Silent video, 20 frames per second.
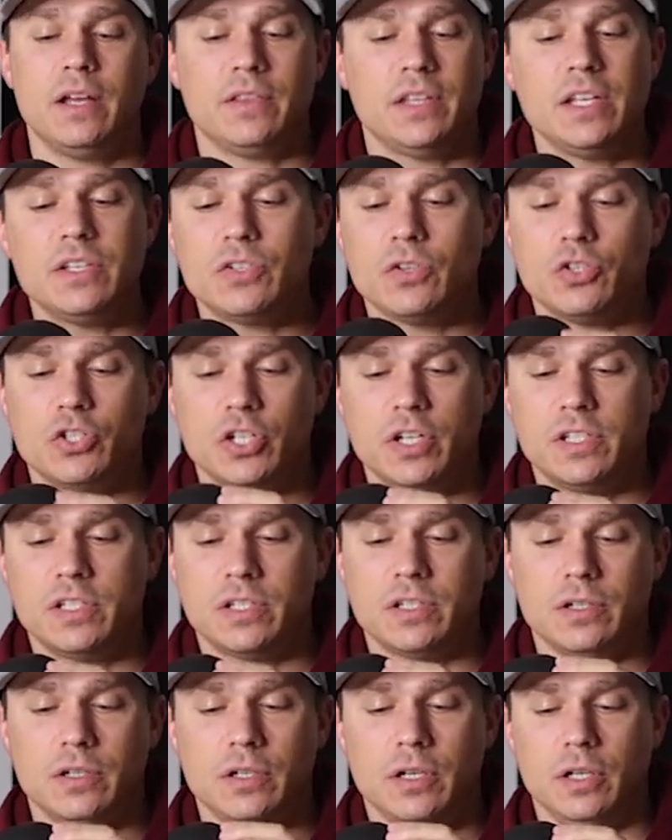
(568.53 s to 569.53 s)
These are
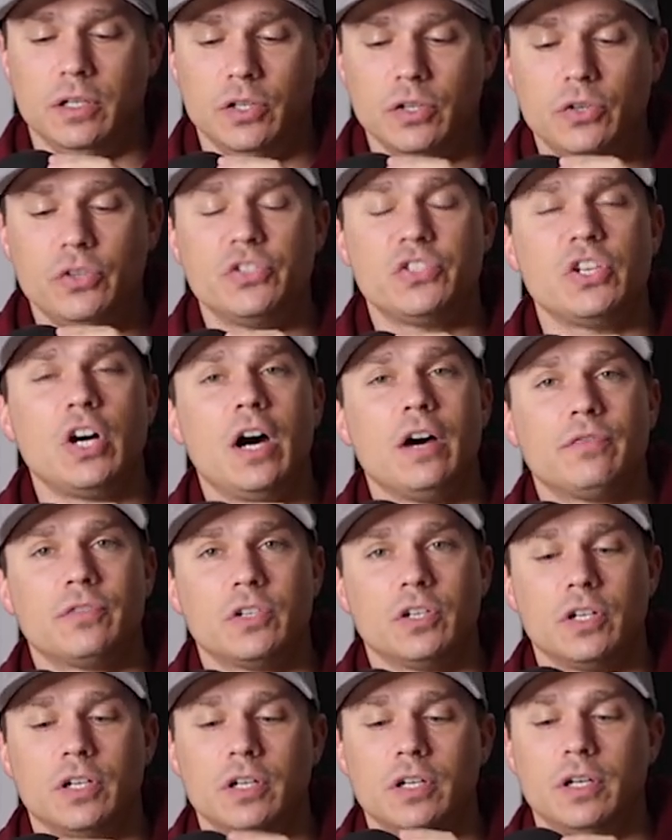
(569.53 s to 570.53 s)
just a little
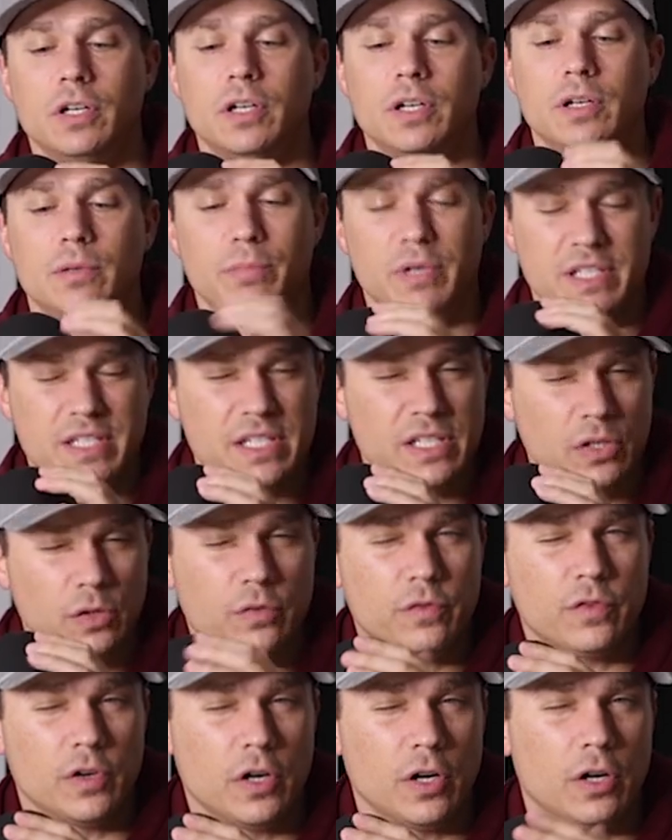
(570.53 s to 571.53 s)
softer, but still
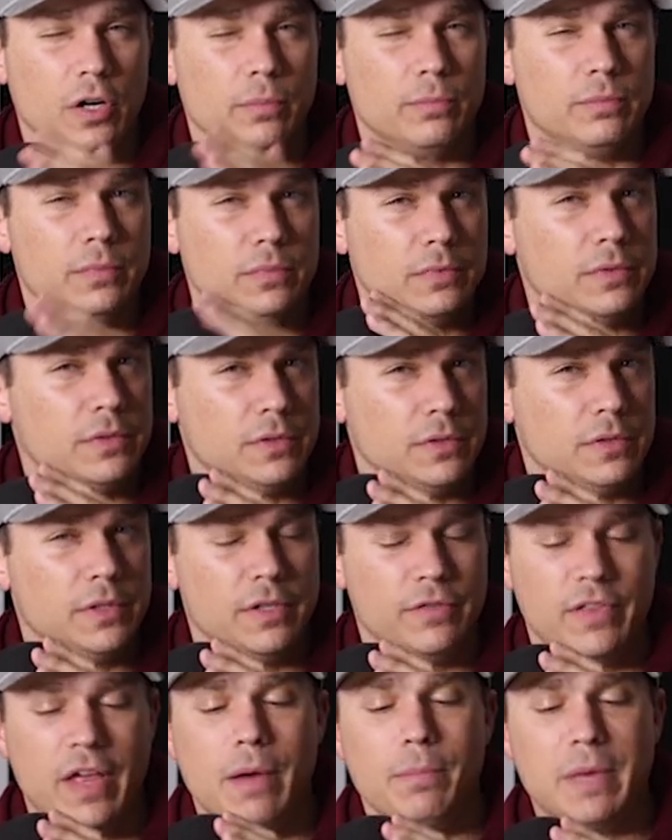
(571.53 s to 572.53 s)
firm,
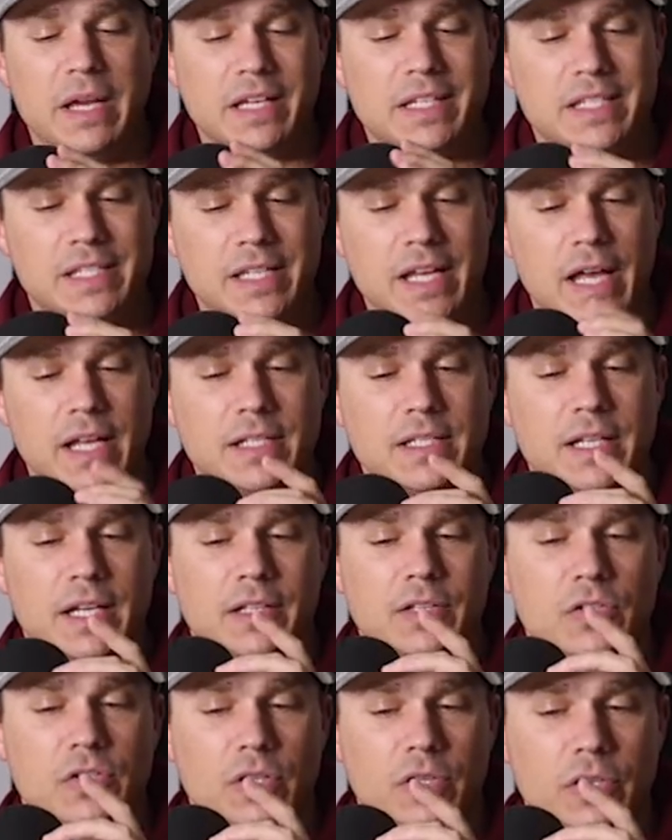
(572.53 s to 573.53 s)
if that makes sense.
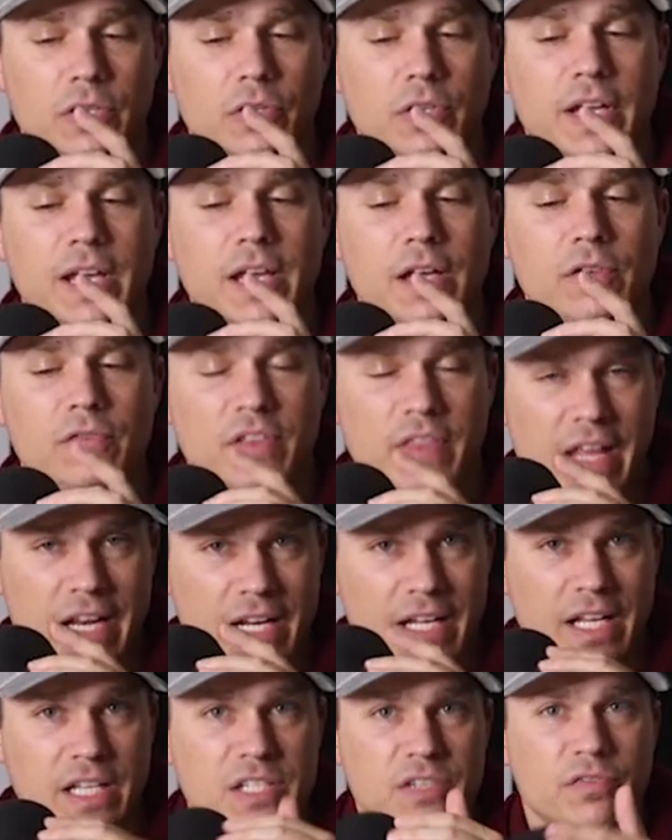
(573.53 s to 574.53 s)
Like there's a little give and then
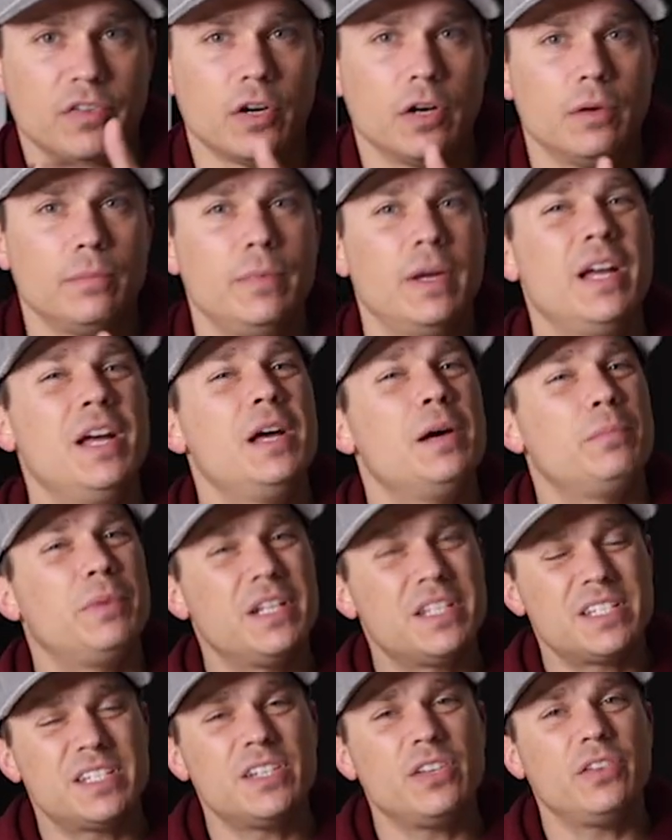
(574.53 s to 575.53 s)
it gets firm, but
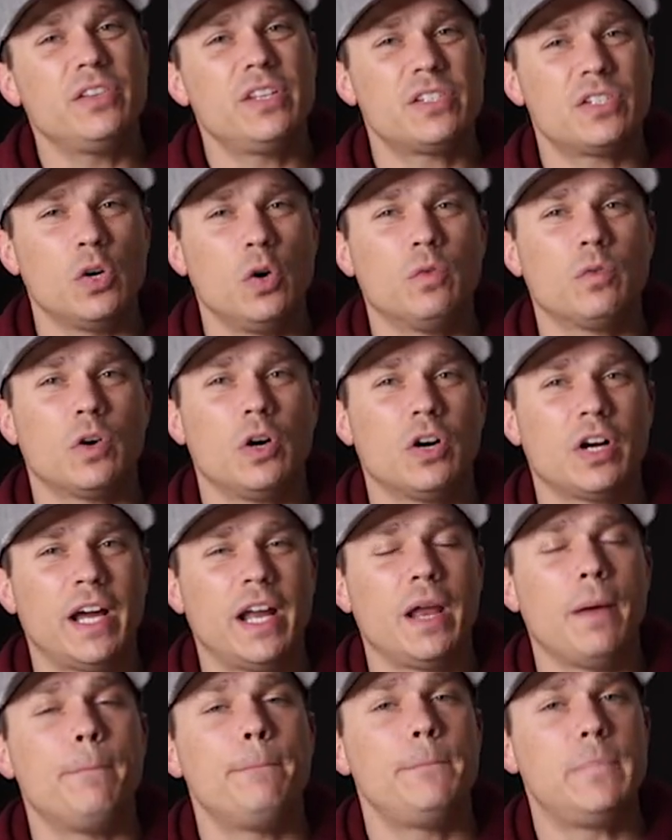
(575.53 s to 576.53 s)
it's still this overall
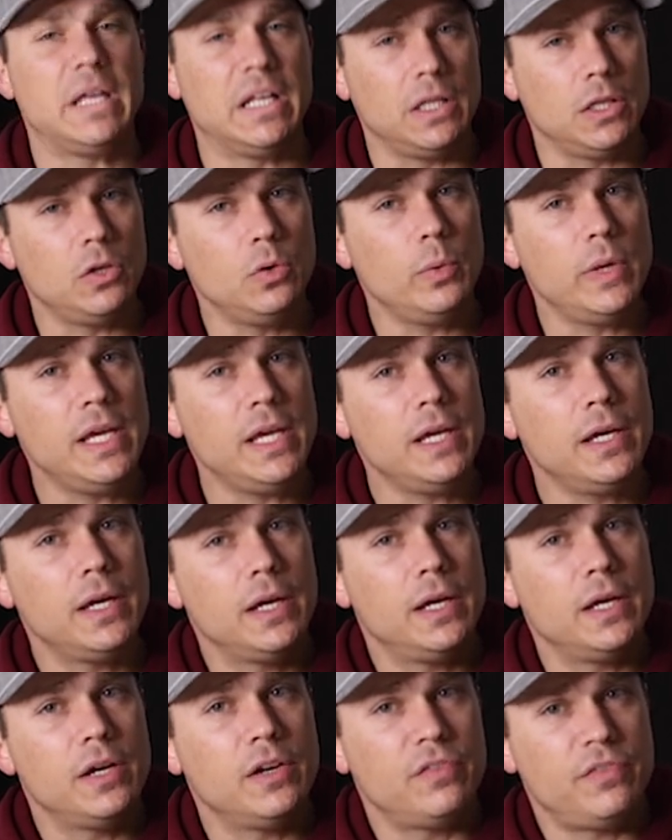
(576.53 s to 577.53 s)
kind of pillowy
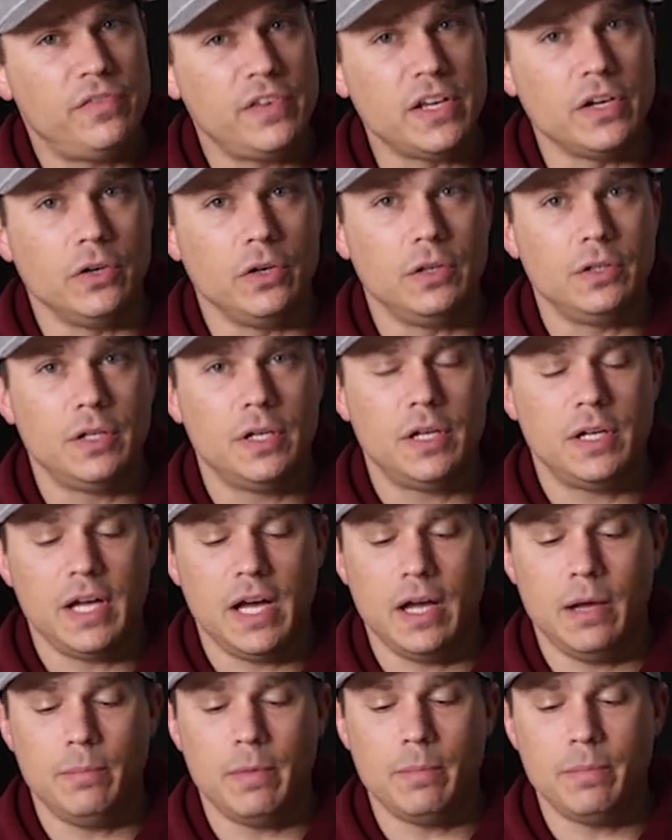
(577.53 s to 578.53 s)
feel.
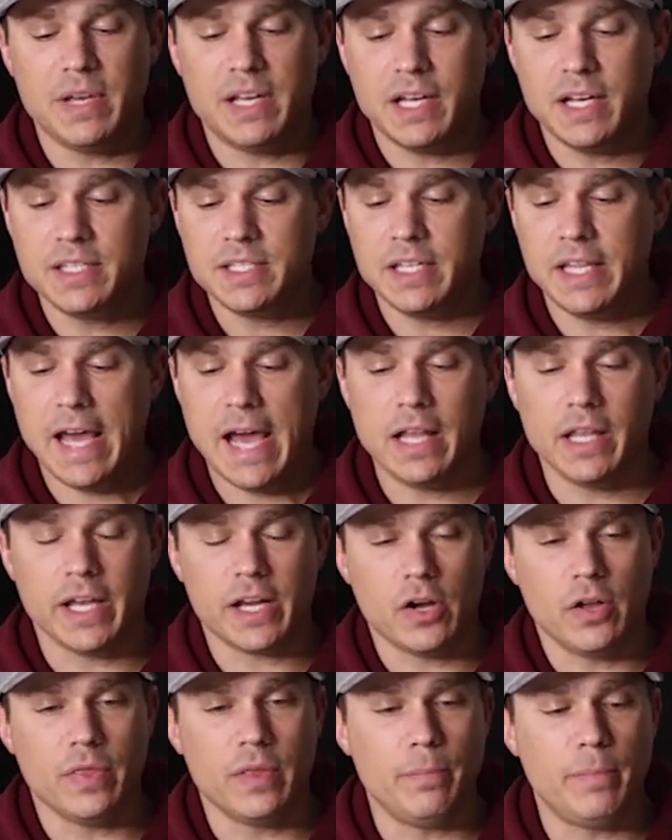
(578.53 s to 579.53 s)
And because of that,
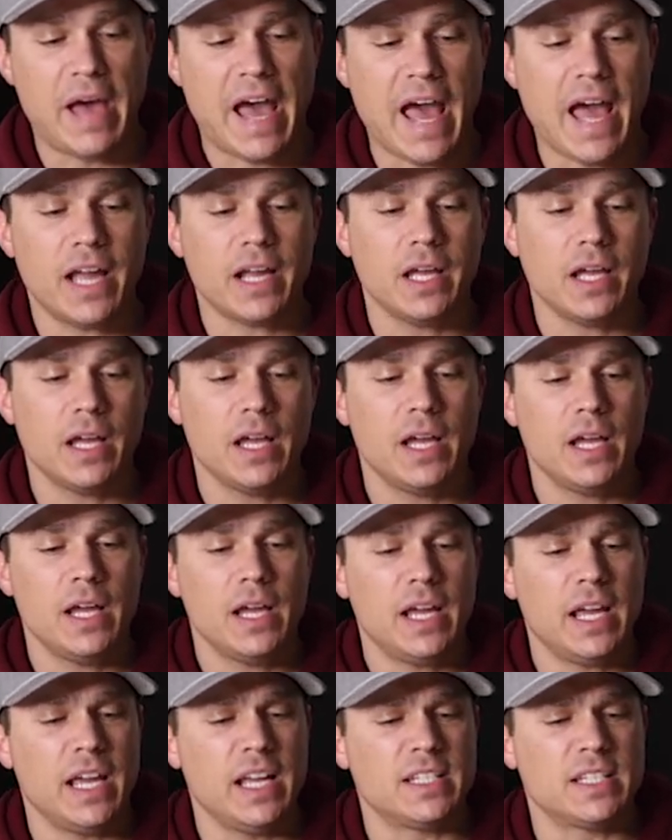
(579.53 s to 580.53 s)
like on the bag,
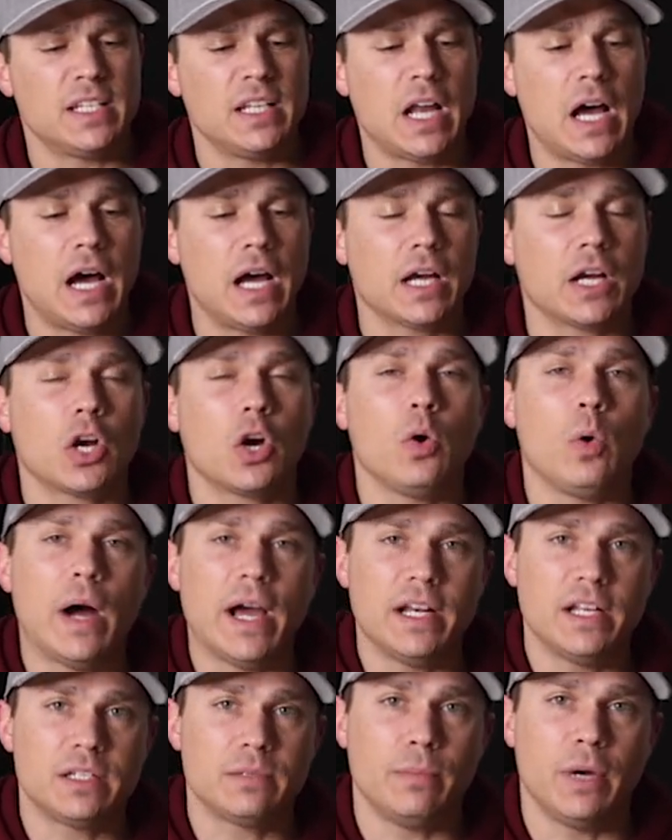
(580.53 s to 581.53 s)
it's not
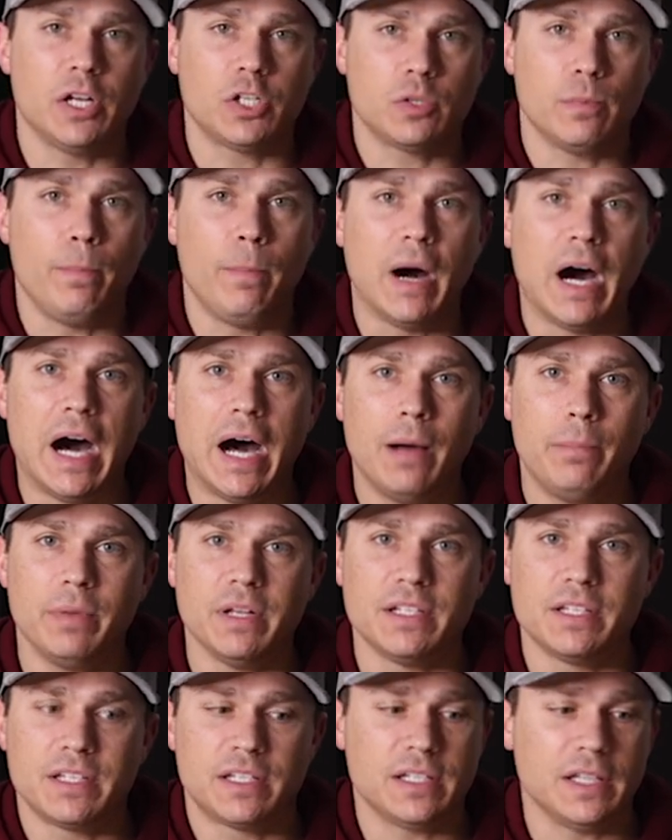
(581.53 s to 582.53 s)
quite as much pop
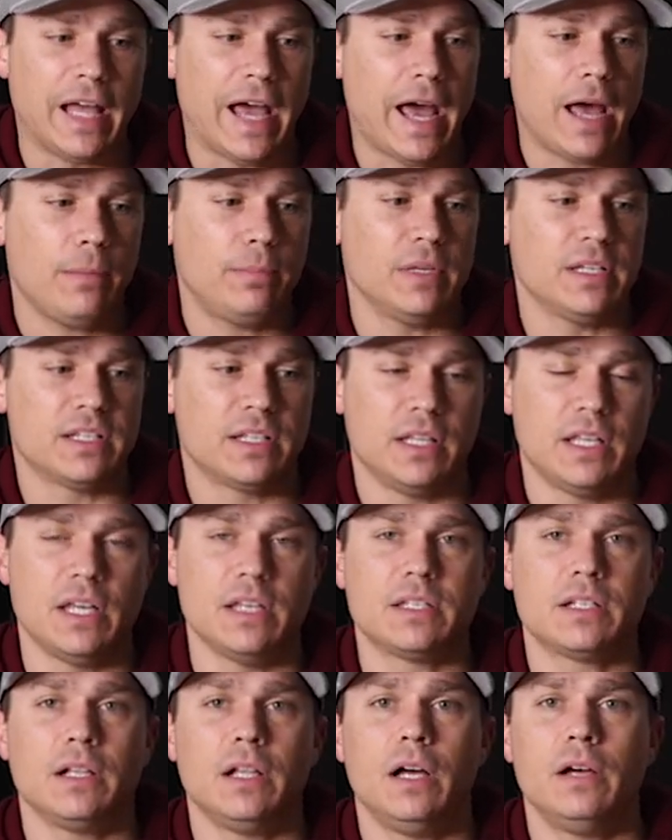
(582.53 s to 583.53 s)
and slap as
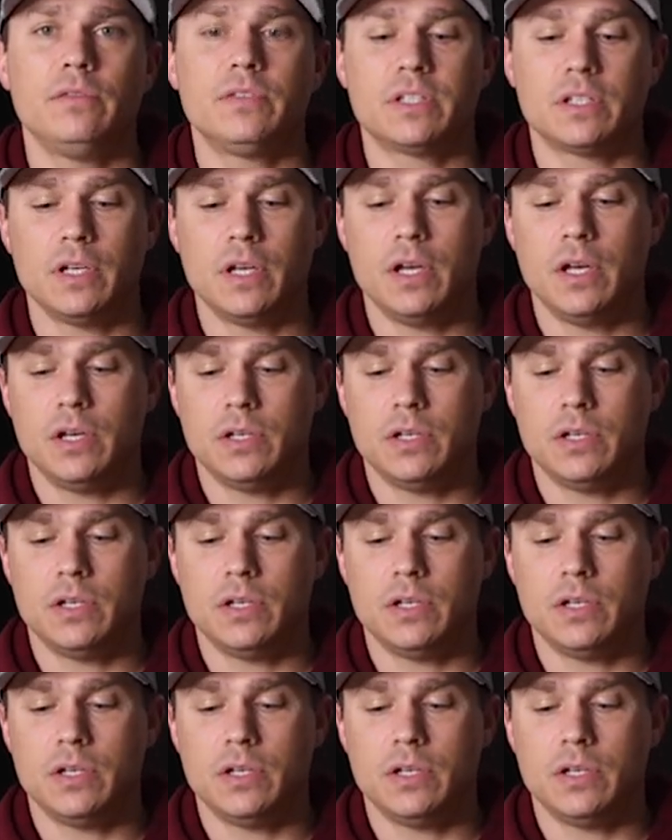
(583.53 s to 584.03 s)
these gloves.